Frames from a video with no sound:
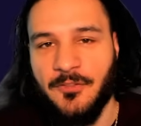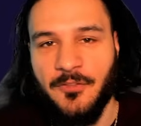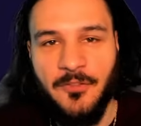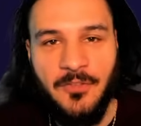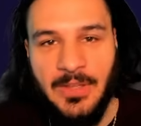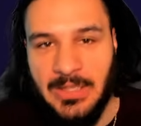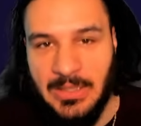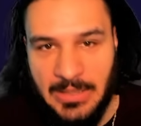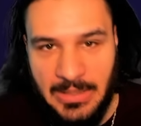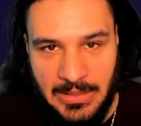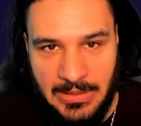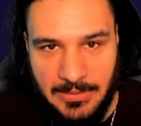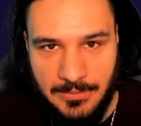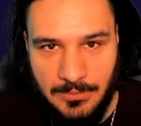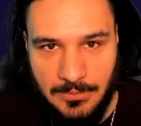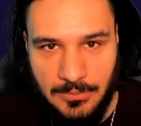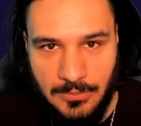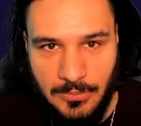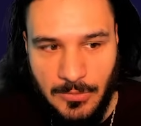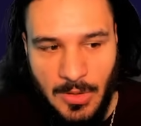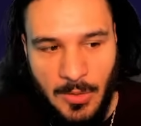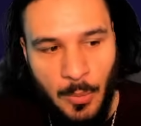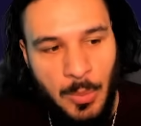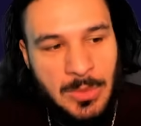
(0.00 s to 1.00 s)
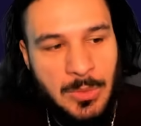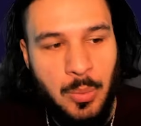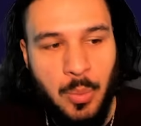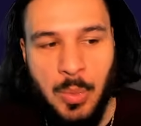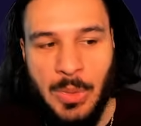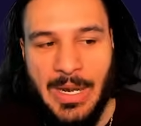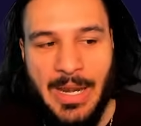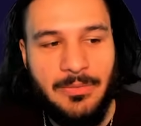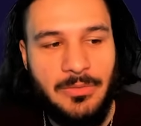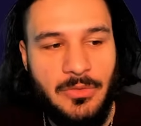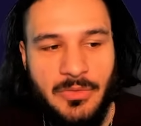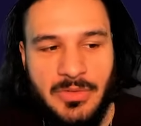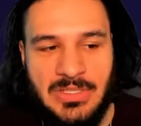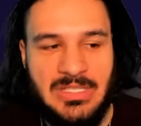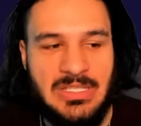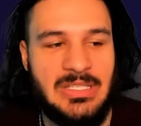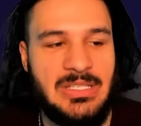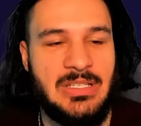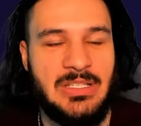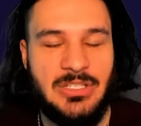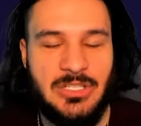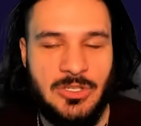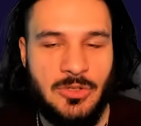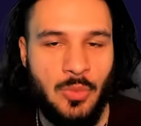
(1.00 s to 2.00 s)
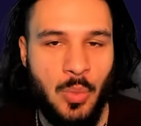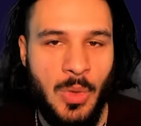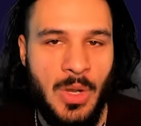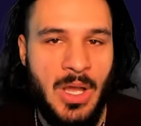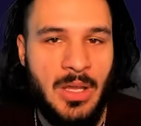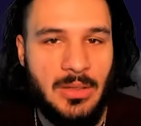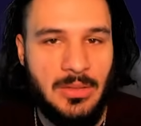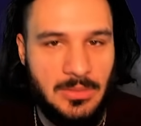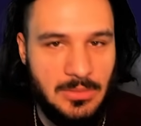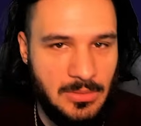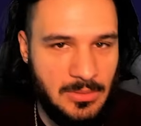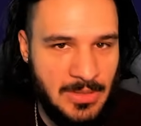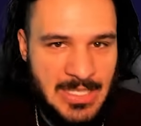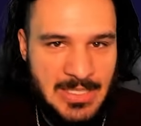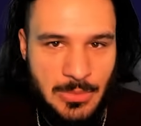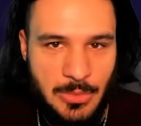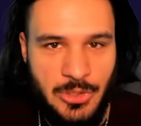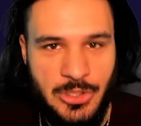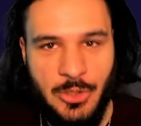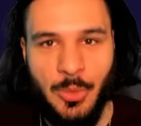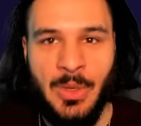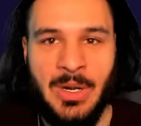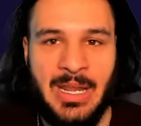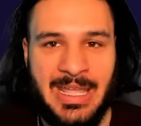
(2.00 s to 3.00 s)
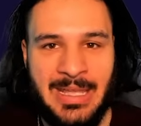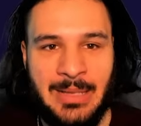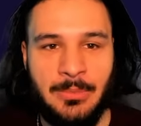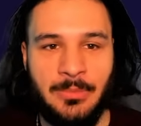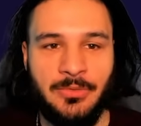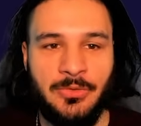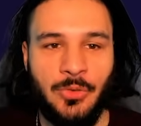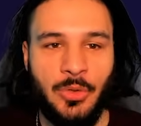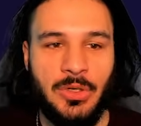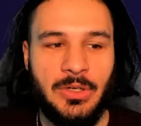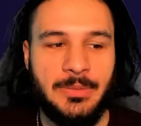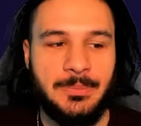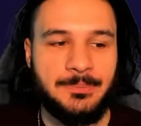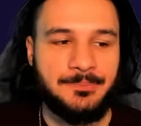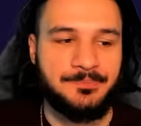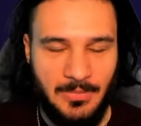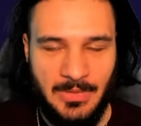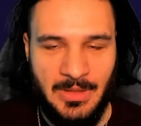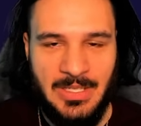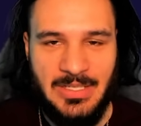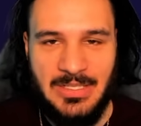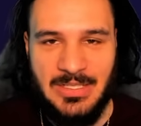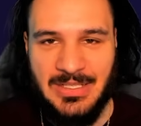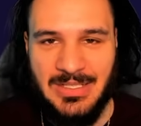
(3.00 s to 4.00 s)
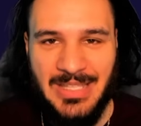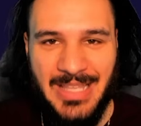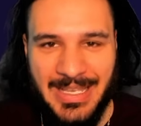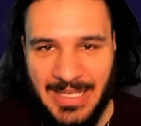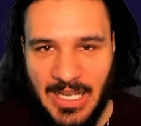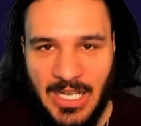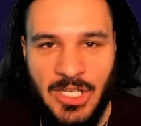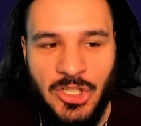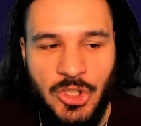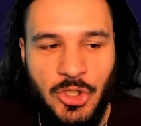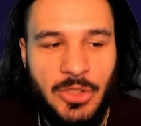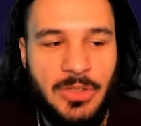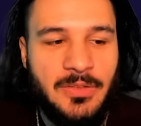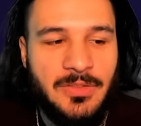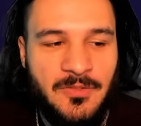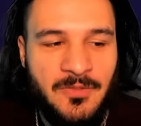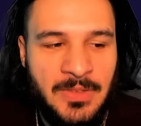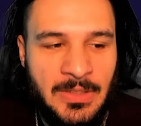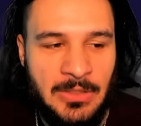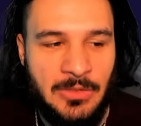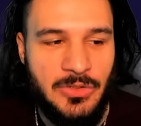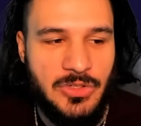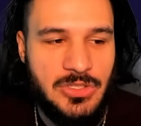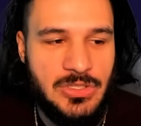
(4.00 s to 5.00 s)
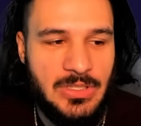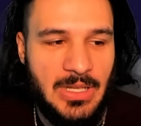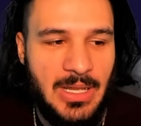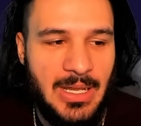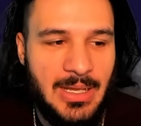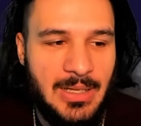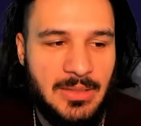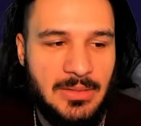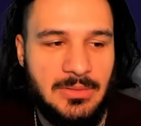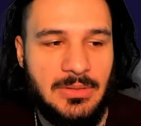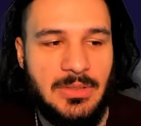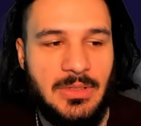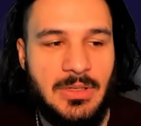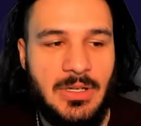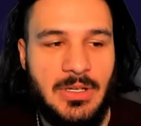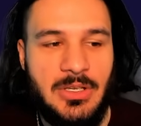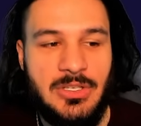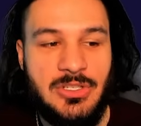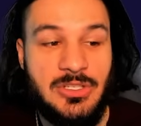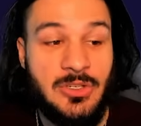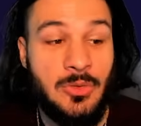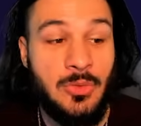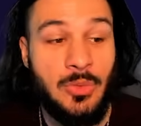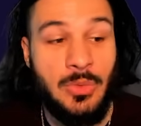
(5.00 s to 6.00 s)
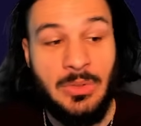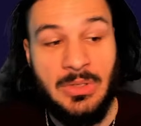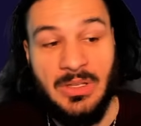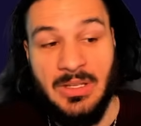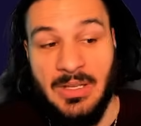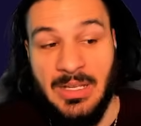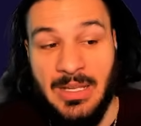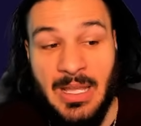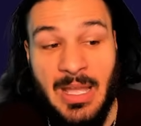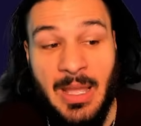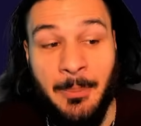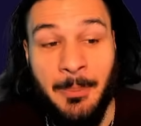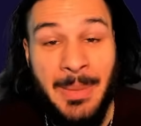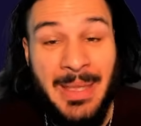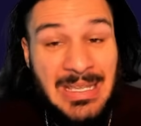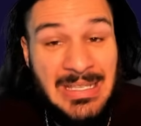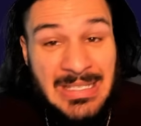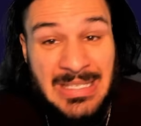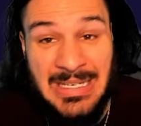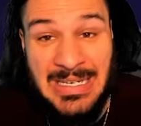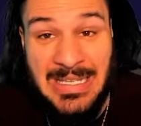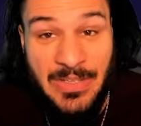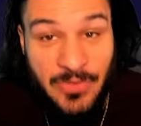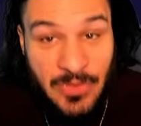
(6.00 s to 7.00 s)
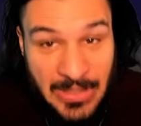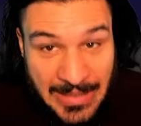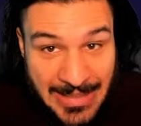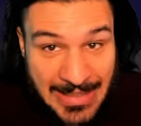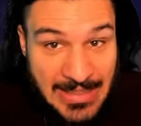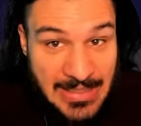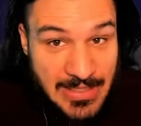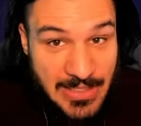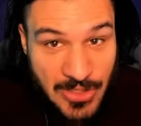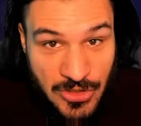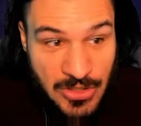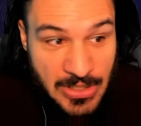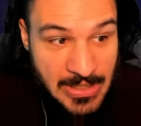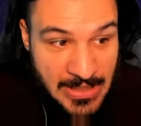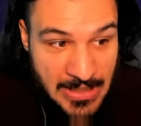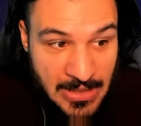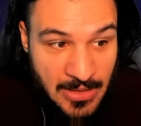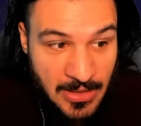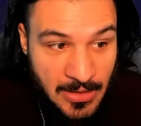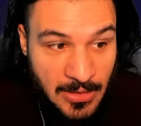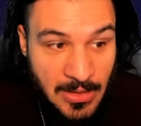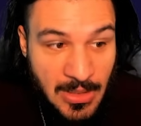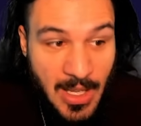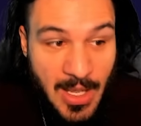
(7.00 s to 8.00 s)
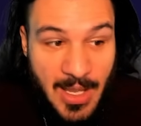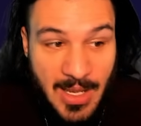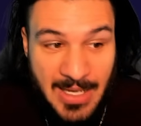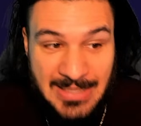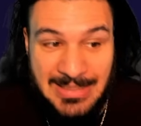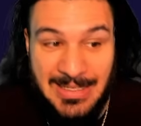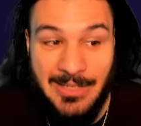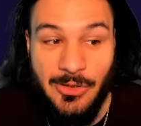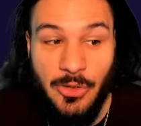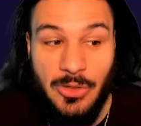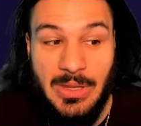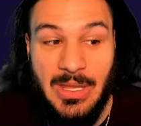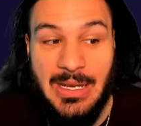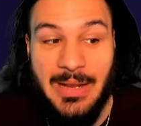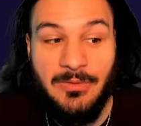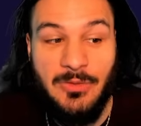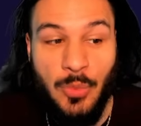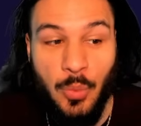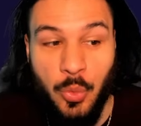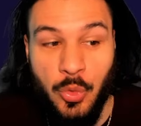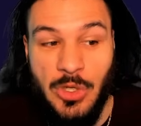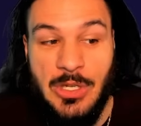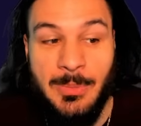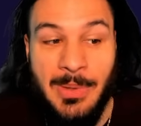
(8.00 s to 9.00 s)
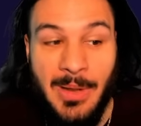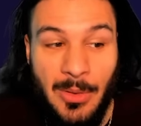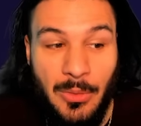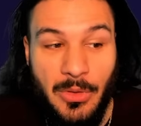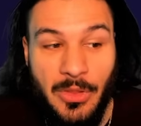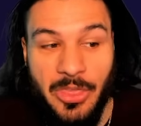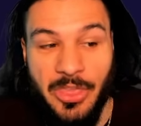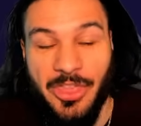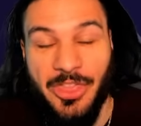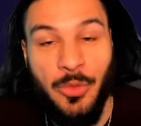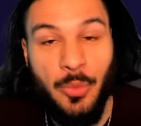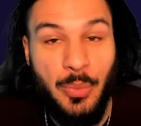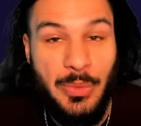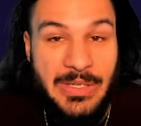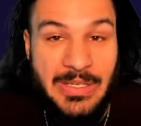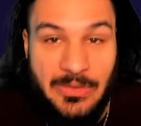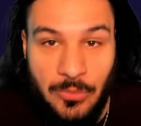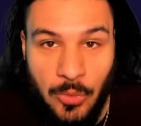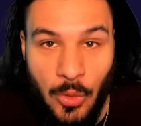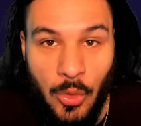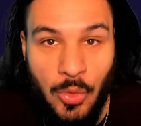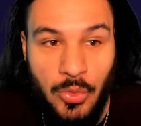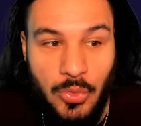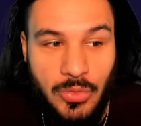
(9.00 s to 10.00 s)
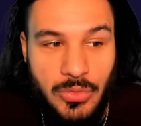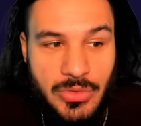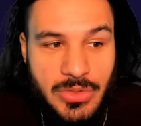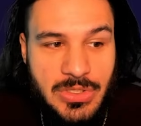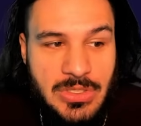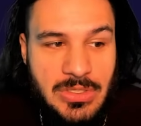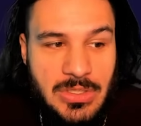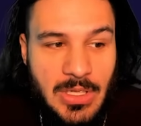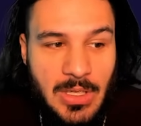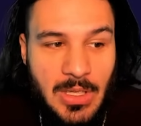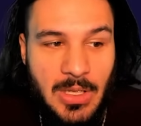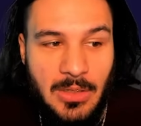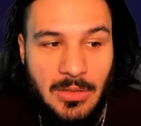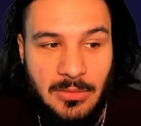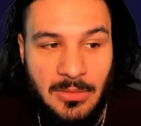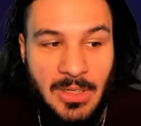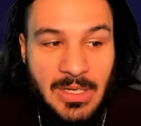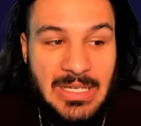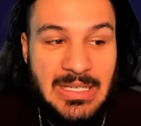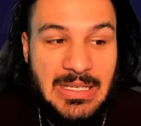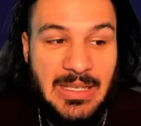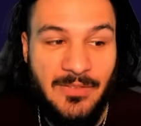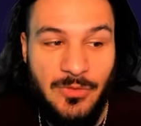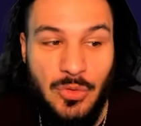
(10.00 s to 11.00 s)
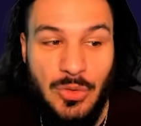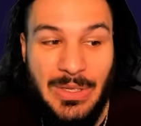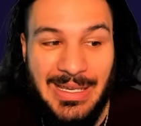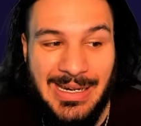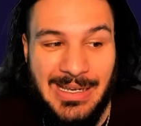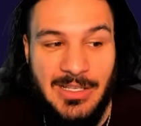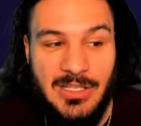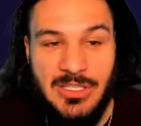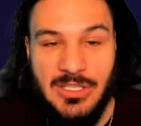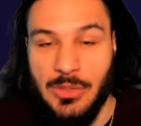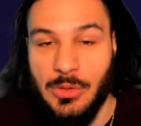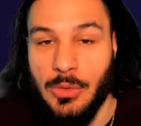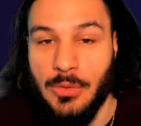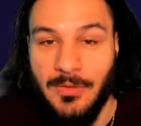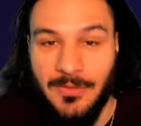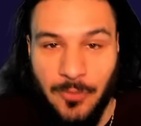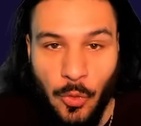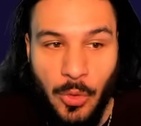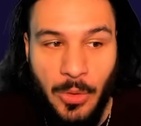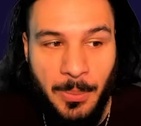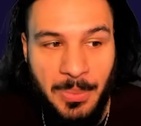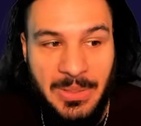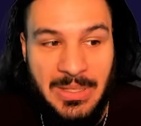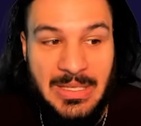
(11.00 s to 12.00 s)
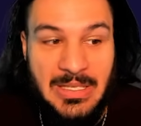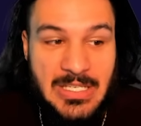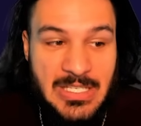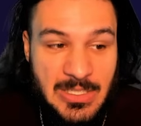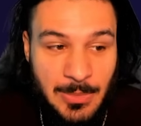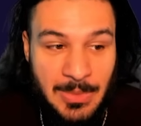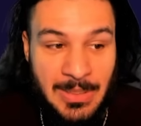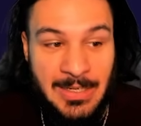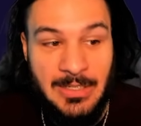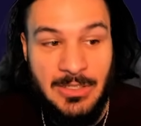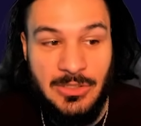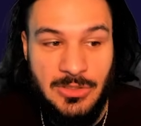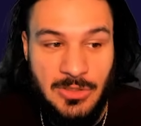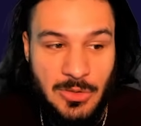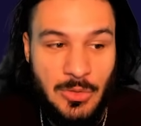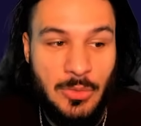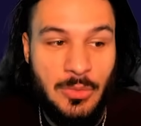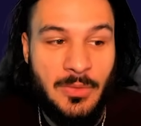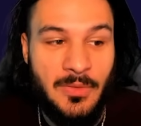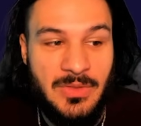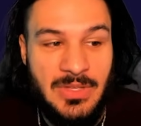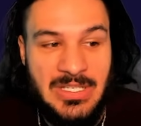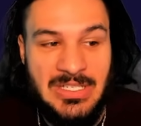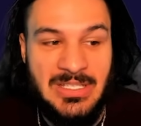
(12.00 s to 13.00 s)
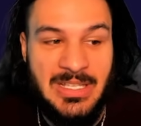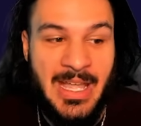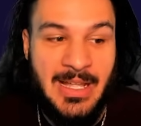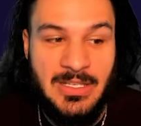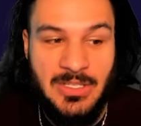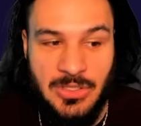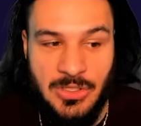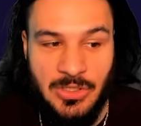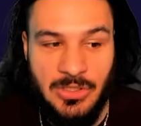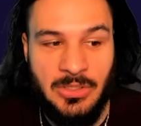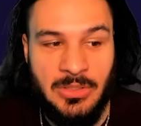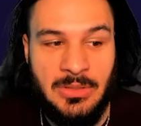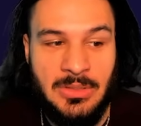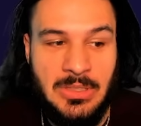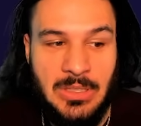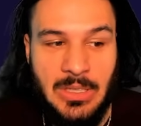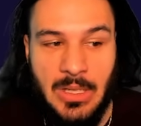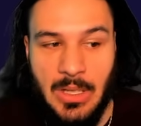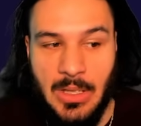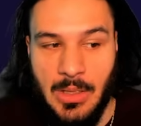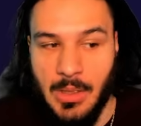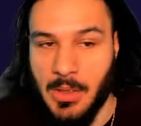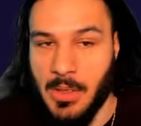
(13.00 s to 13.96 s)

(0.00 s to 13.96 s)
fill it with whatever resistance you want. That's what you want to aim for. This is like a good filler slot. So makes it even easier to gear, because now you only have to worry about 3 rolls. Right? If you get a 2-4 piece, meaning 2 of the stats are good,